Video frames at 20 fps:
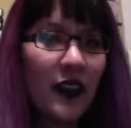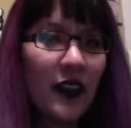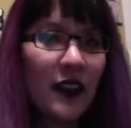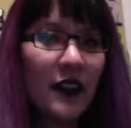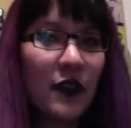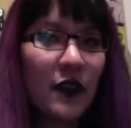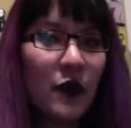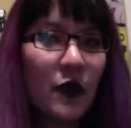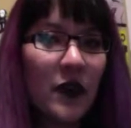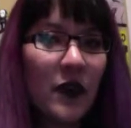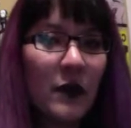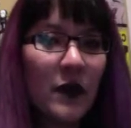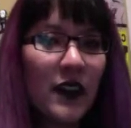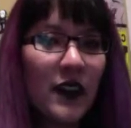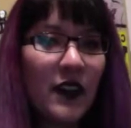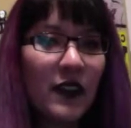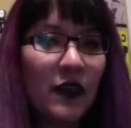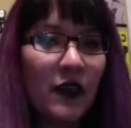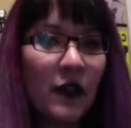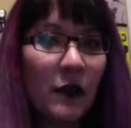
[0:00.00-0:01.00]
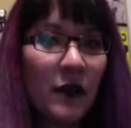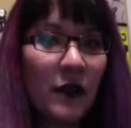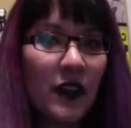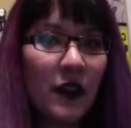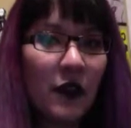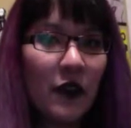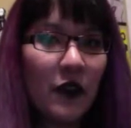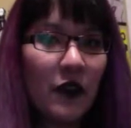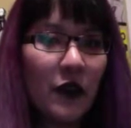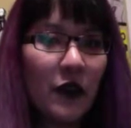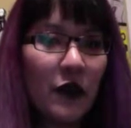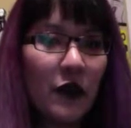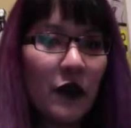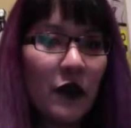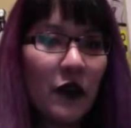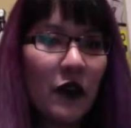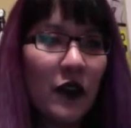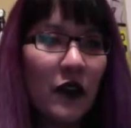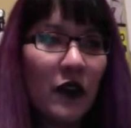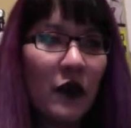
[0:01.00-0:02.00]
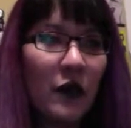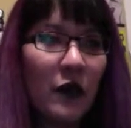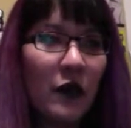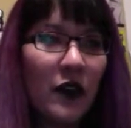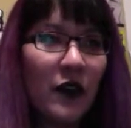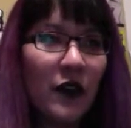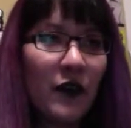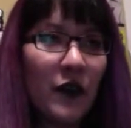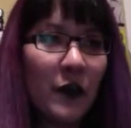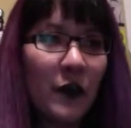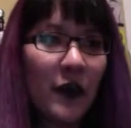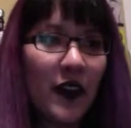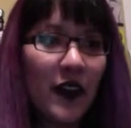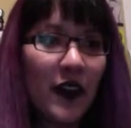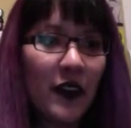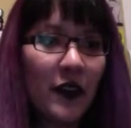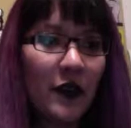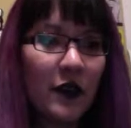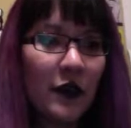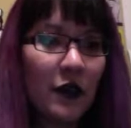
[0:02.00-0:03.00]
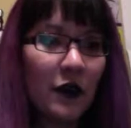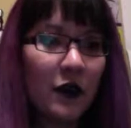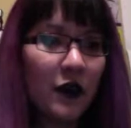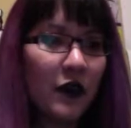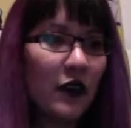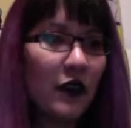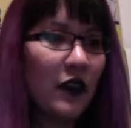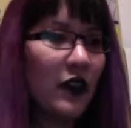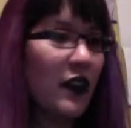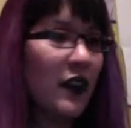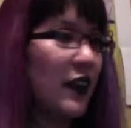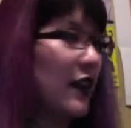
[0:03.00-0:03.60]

least one piece from middle school, one from high school,